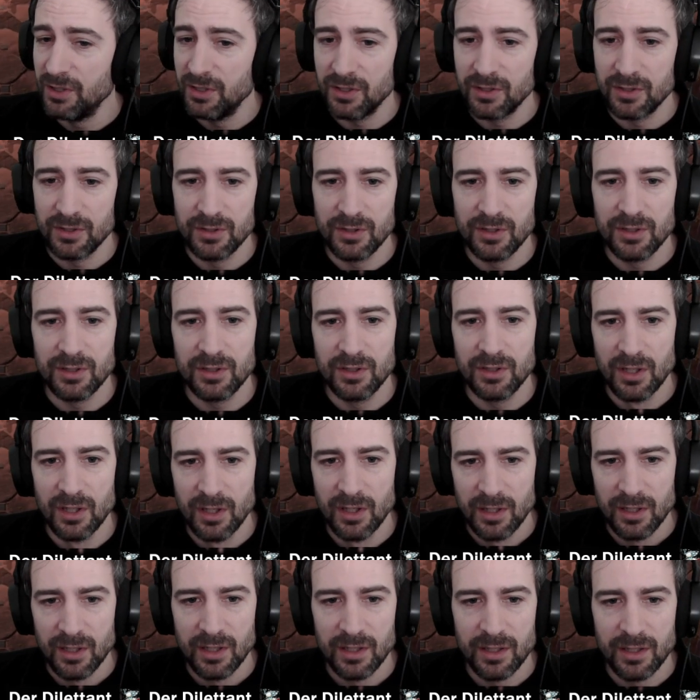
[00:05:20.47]
on the
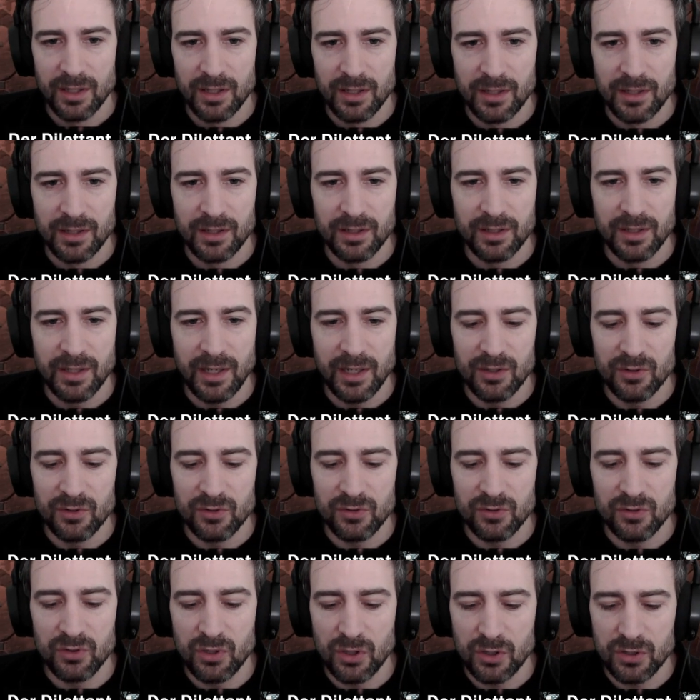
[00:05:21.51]
Chaos
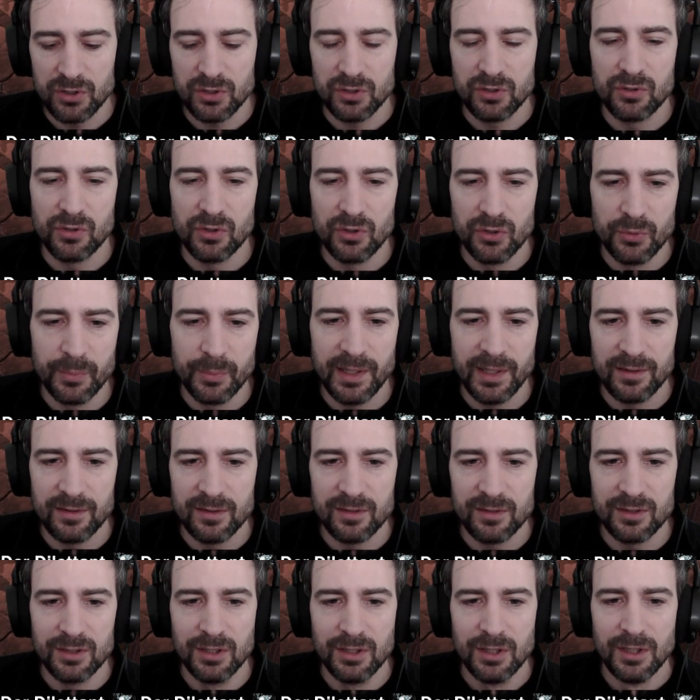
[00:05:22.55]
Dot
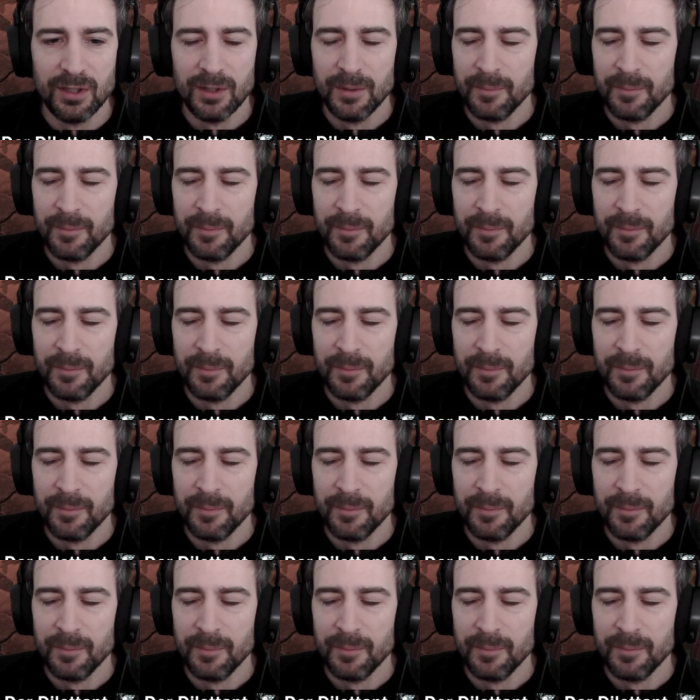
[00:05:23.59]
Chronomancer.